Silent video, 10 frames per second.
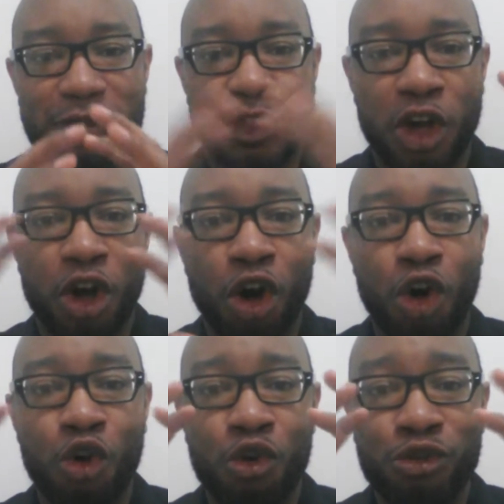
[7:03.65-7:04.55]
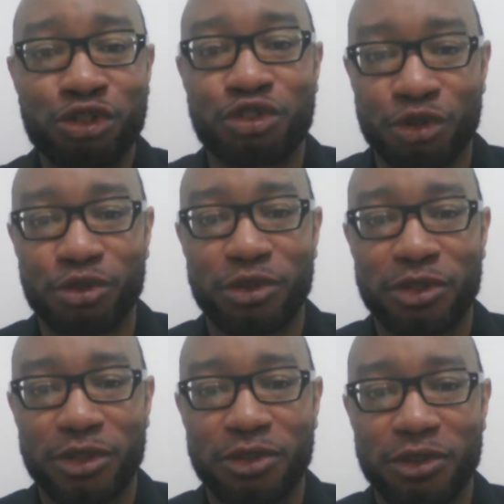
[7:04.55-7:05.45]
the whole truth,
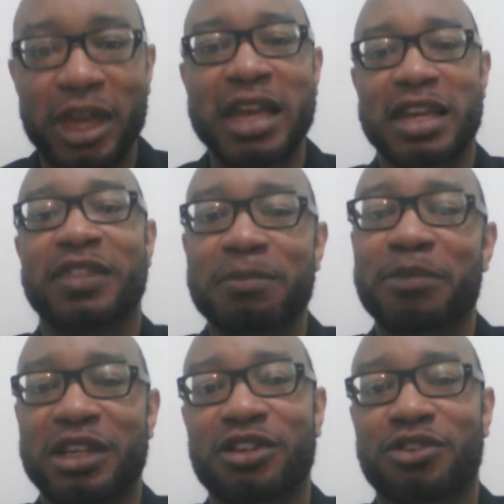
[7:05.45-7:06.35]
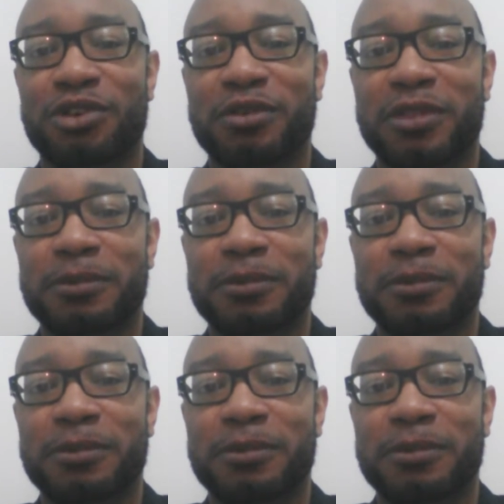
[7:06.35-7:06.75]
and nothing but the truth?